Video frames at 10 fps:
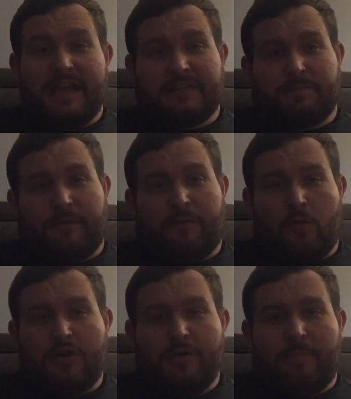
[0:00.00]
is,
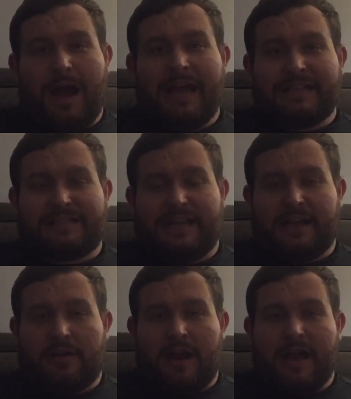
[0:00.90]
before you buy a
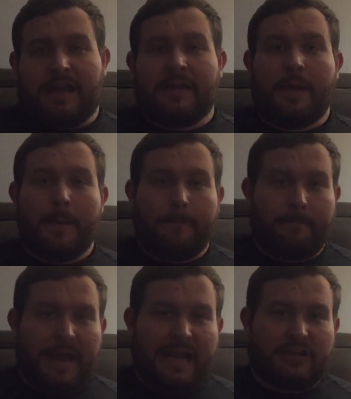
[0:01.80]
stingray,
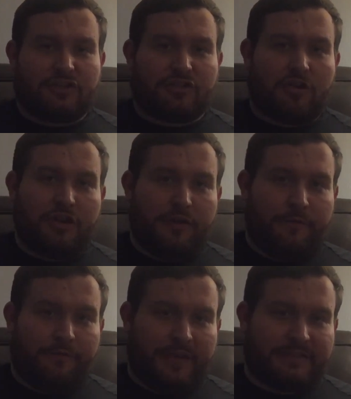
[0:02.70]
make sure you
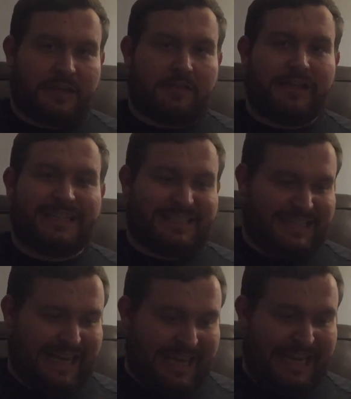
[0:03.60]
physically
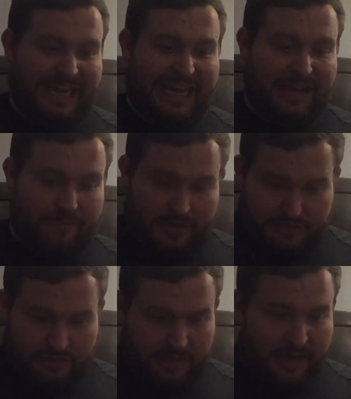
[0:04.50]
see it eat.
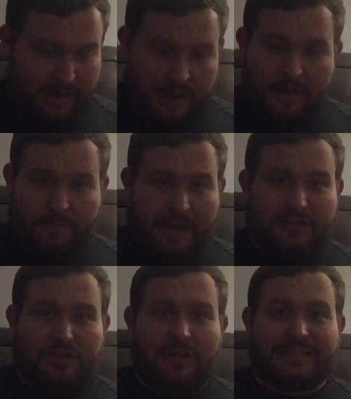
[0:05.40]
Visually,
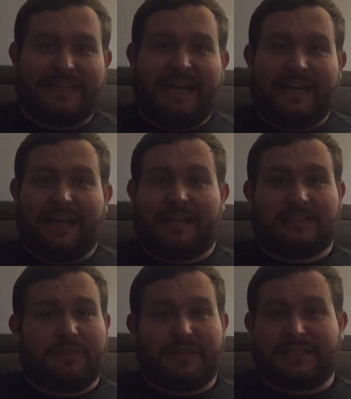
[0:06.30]
make sure it's eating,
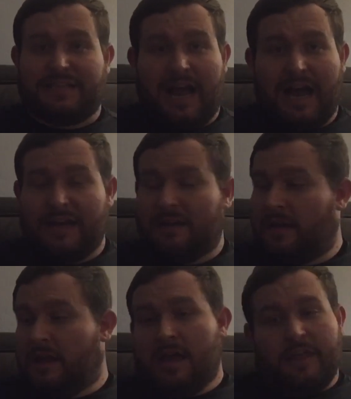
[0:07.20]
because if it's not,
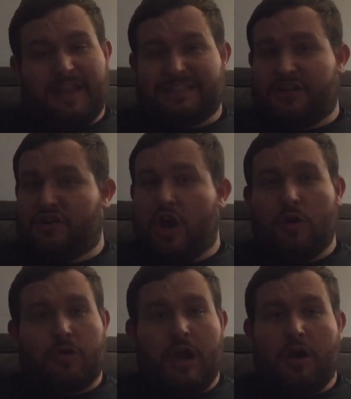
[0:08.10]
that's a
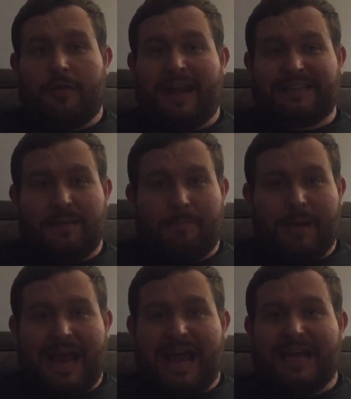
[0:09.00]
no-go. That is a
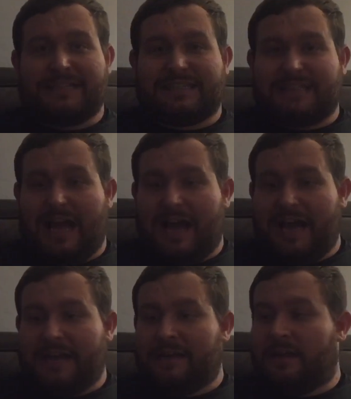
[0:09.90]
bad
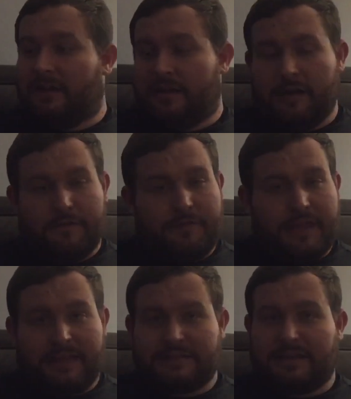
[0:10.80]
sign of
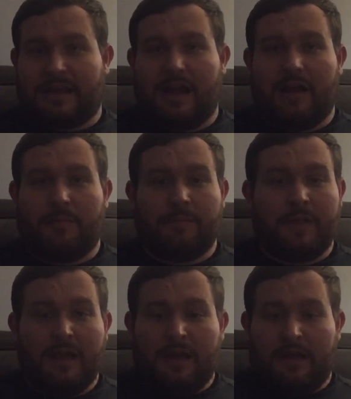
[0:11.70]
things to come